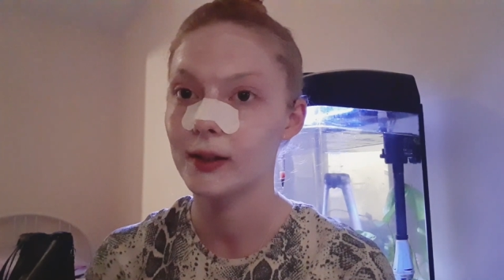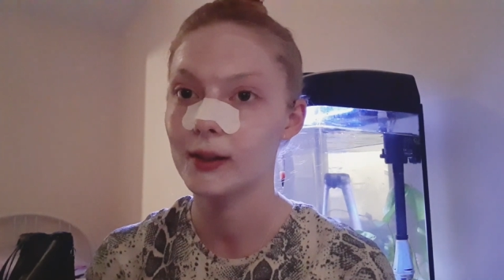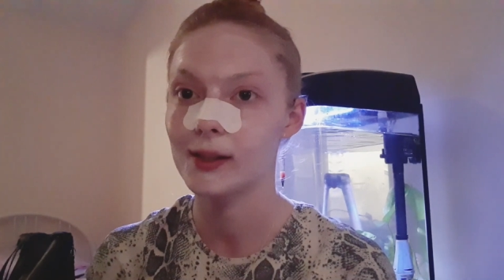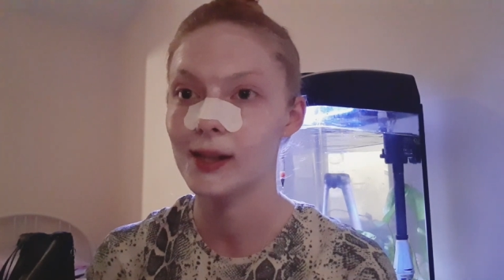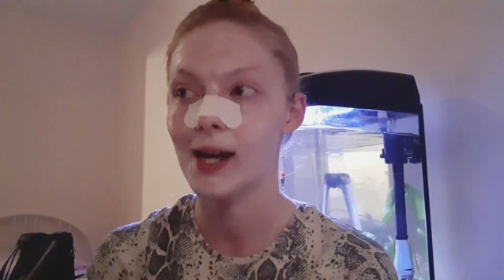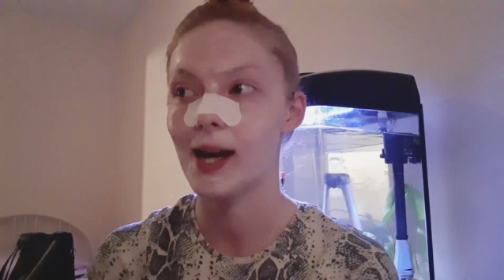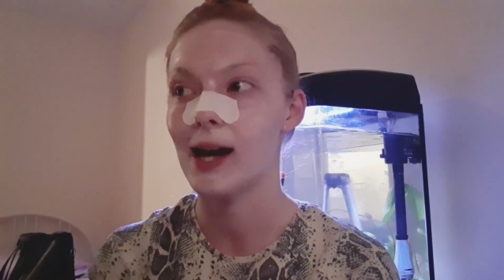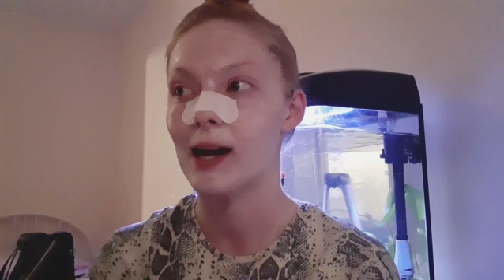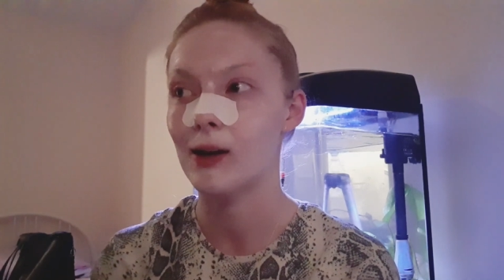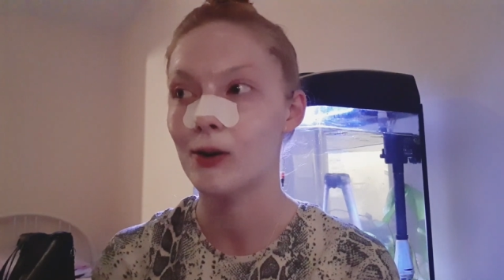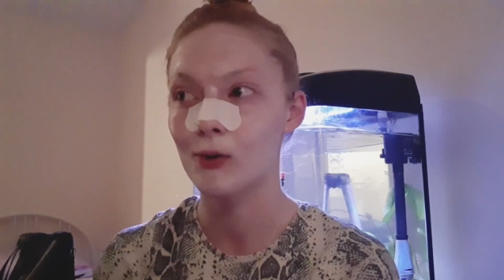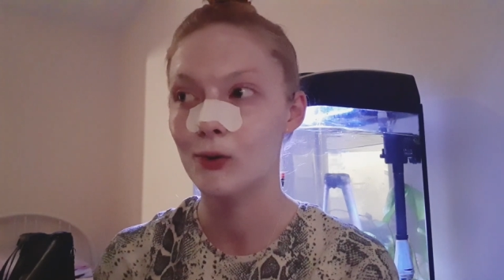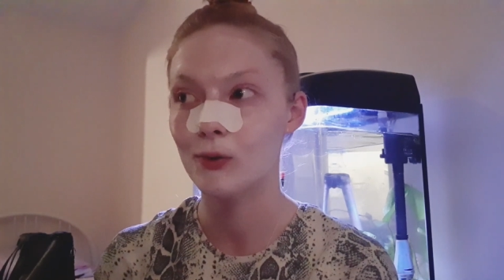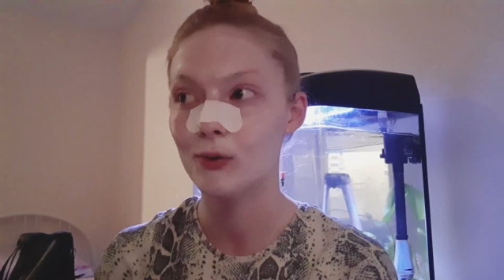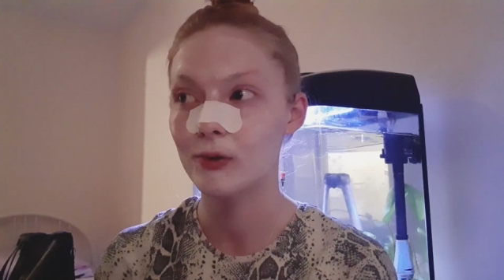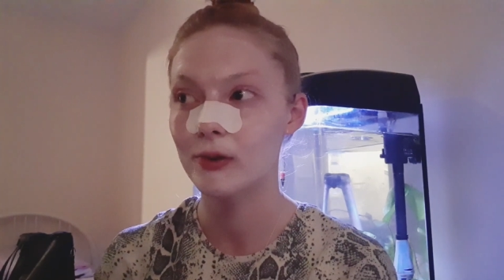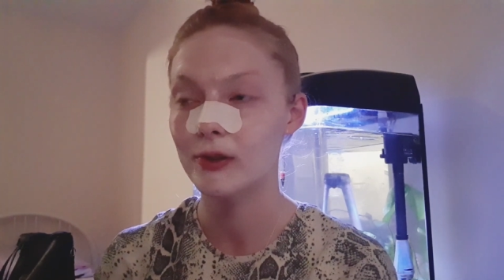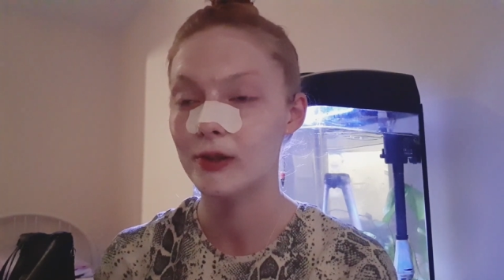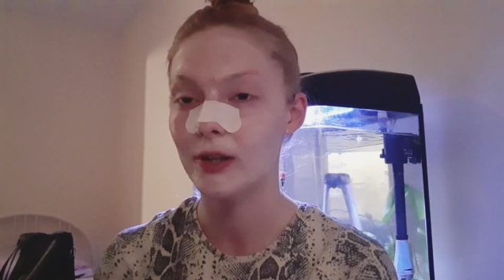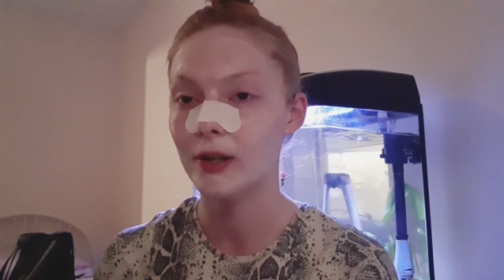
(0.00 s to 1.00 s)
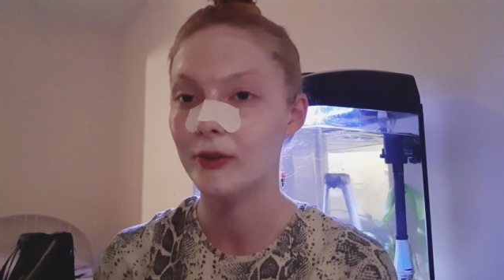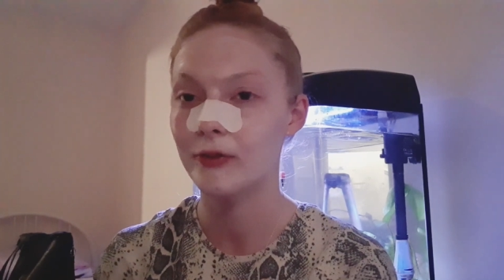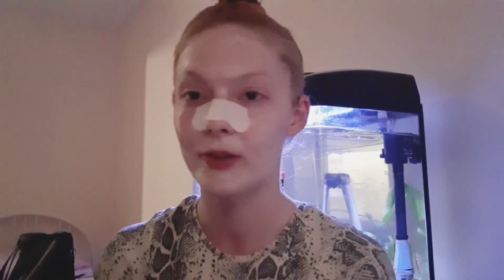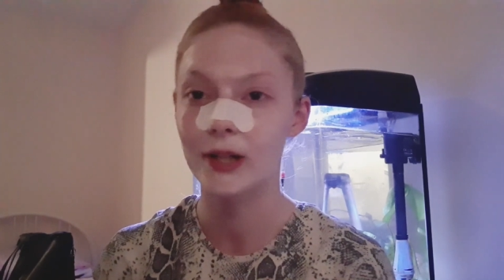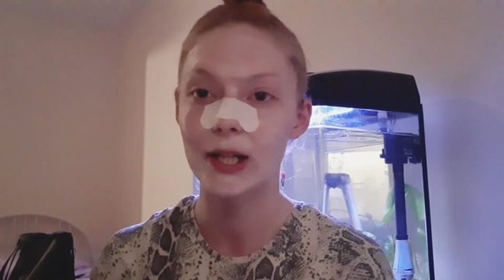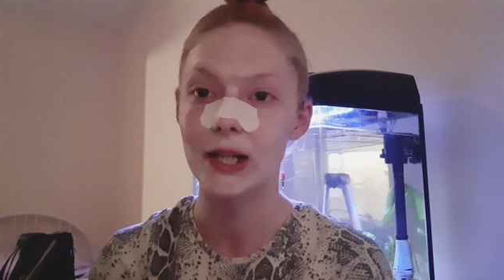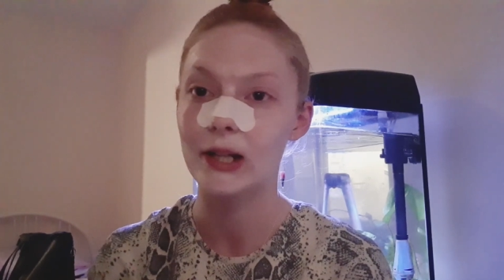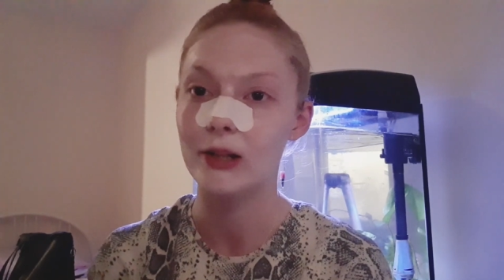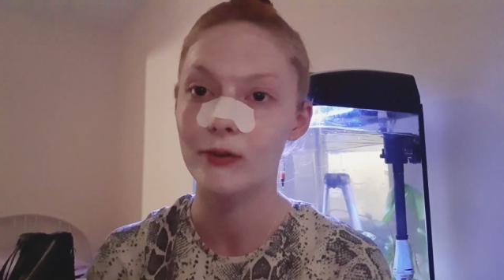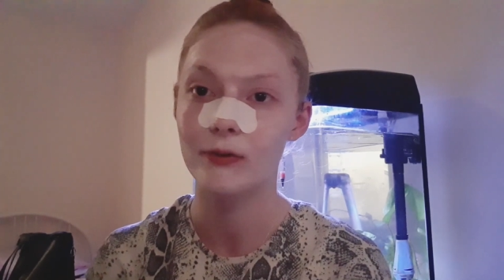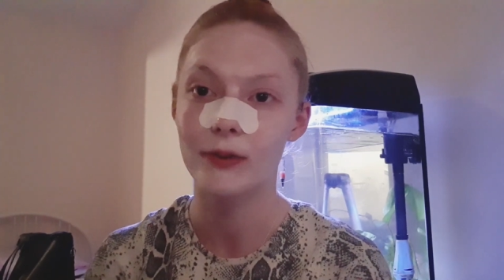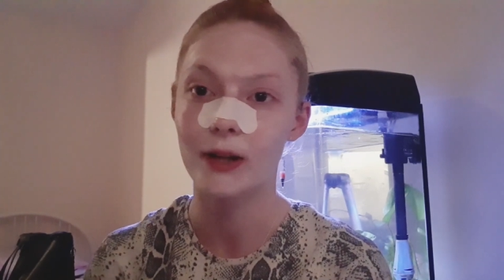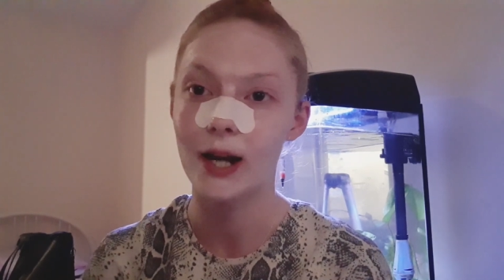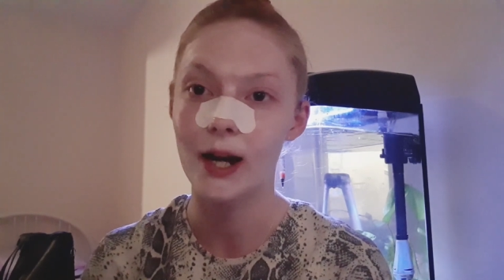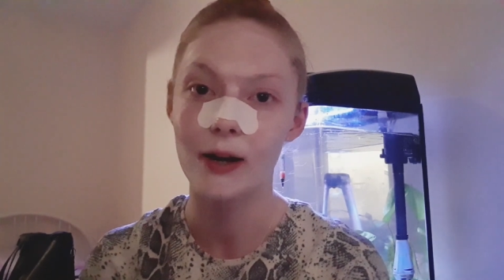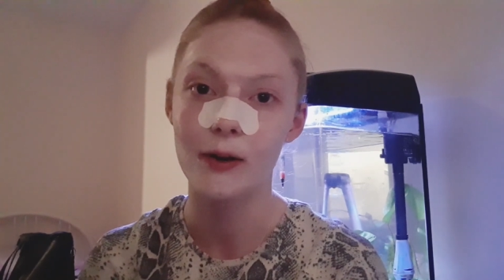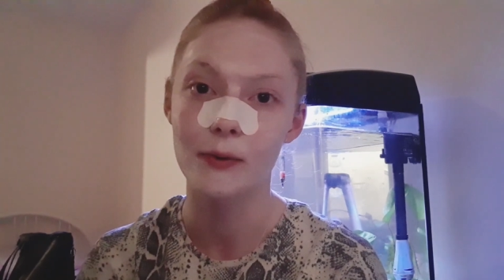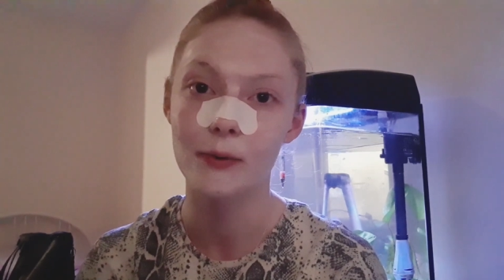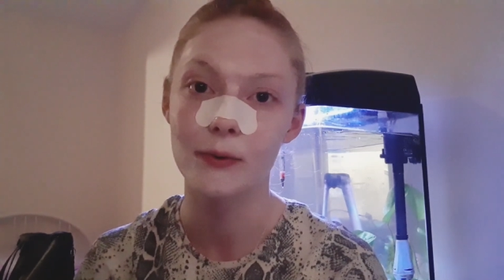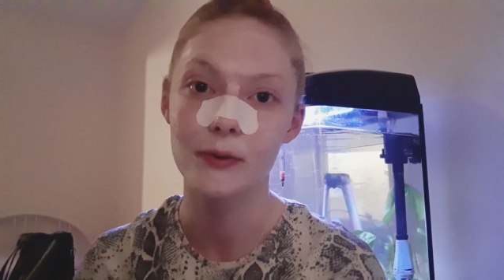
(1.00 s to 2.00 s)
cows. I really love
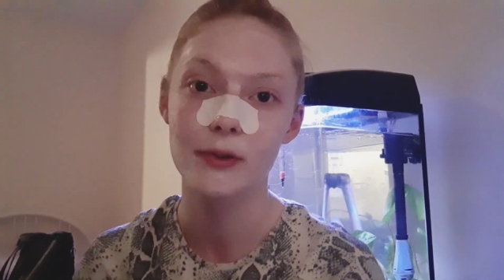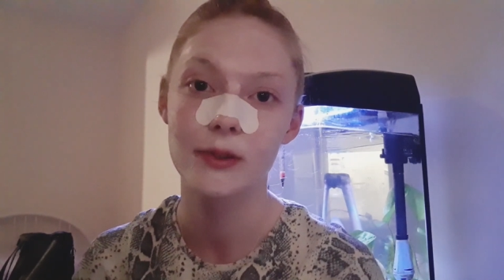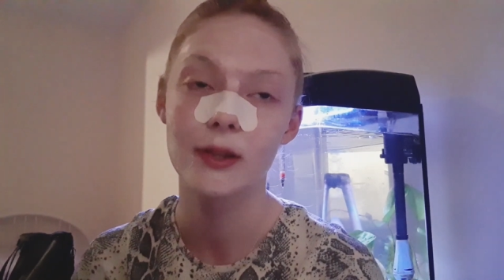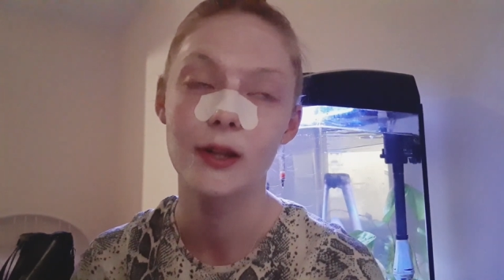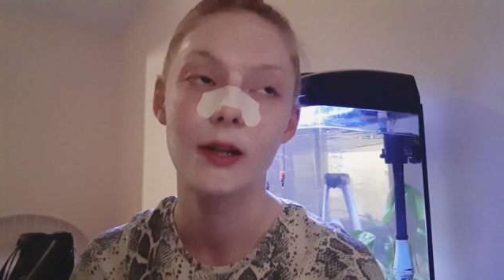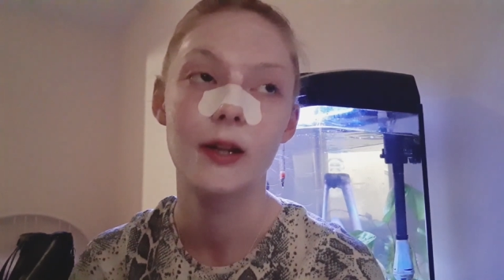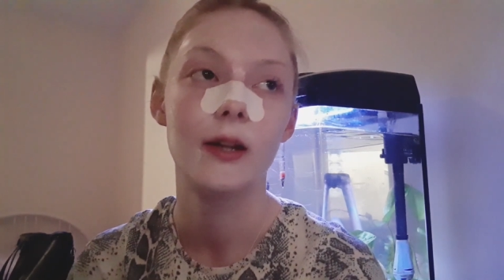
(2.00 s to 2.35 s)
cows